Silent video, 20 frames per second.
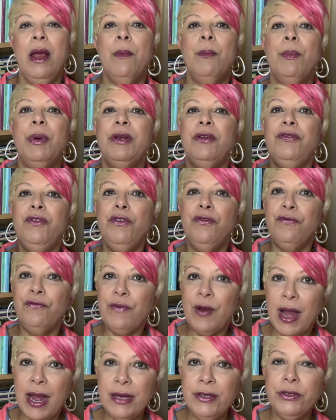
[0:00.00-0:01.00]
But if you
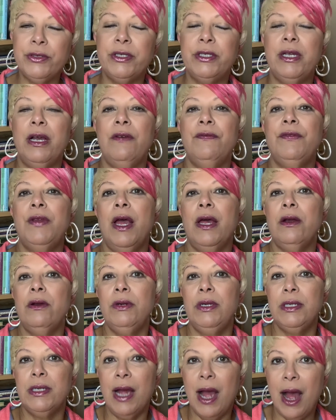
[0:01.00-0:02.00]
find yourself not
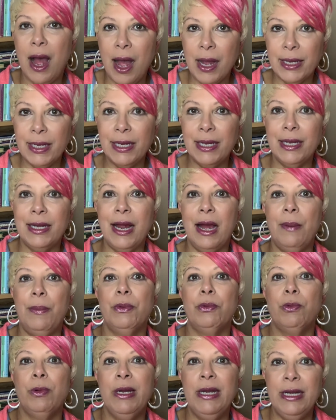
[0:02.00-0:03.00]
only talking it out, but
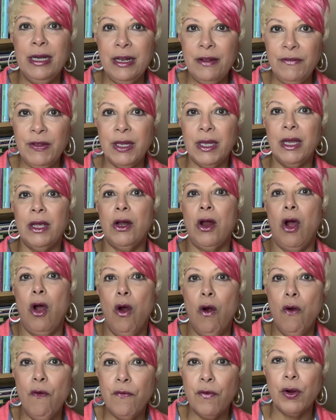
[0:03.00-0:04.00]
reliving it
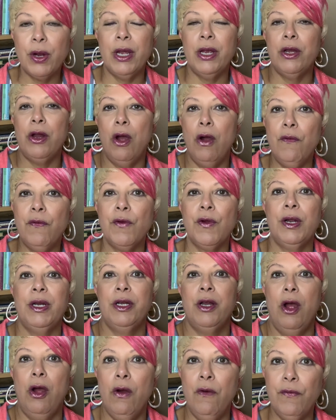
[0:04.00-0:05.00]
over and over
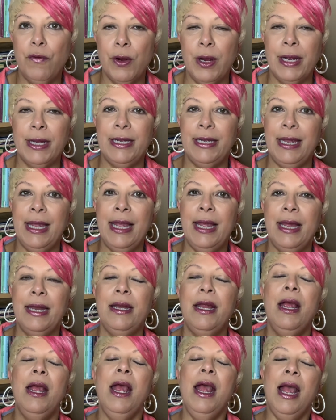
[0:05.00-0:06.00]
and over again,
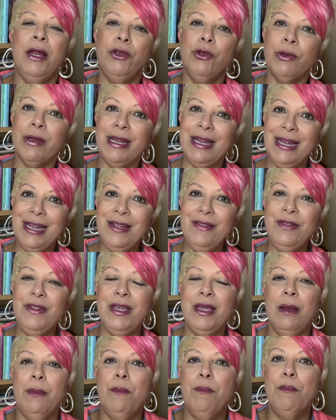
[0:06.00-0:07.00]
and you're in
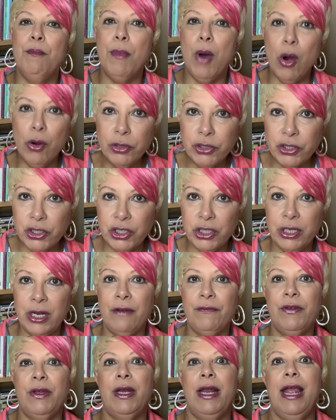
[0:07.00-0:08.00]
the emotion
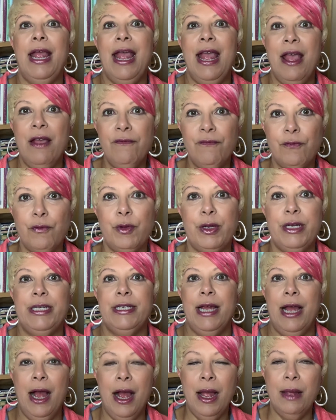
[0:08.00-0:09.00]
of it every
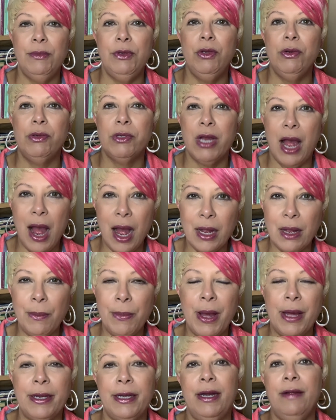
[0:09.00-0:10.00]
time you talk
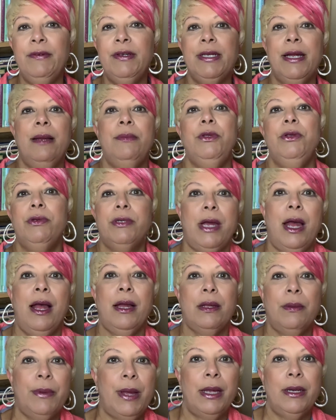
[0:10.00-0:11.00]
about it, every time you
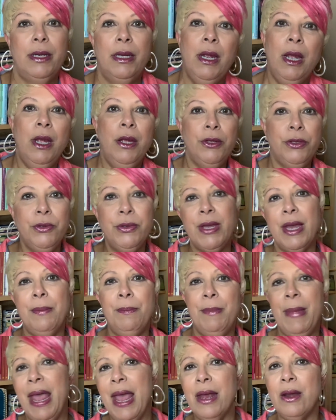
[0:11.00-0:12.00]
talk about it, you get
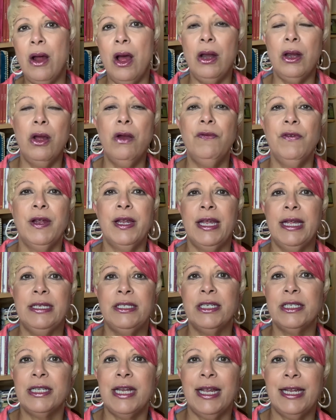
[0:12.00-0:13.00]
mad all over again,
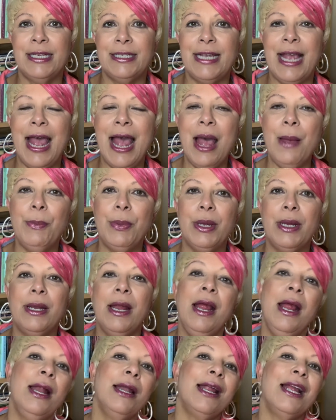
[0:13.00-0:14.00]
just like it's happened.
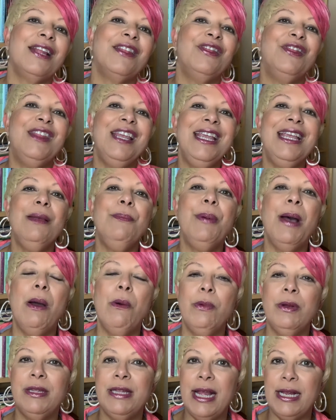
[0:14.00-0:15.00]
Like, think
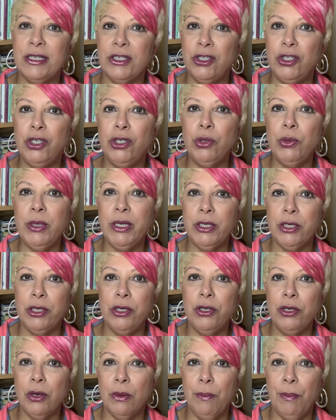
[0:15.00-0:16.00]
about what that's doing to
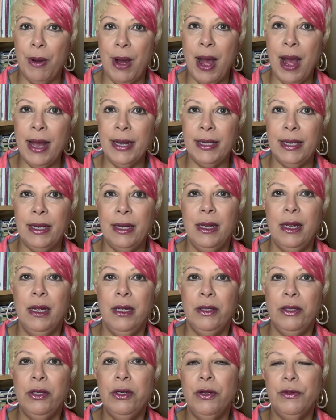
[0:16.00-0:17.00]
your body.
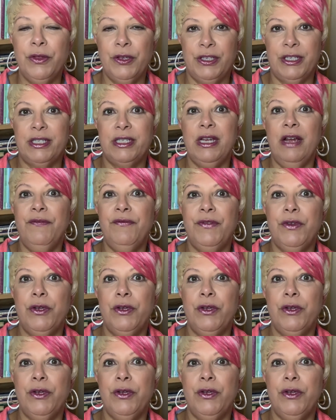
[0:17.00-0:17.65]
You know, the stuff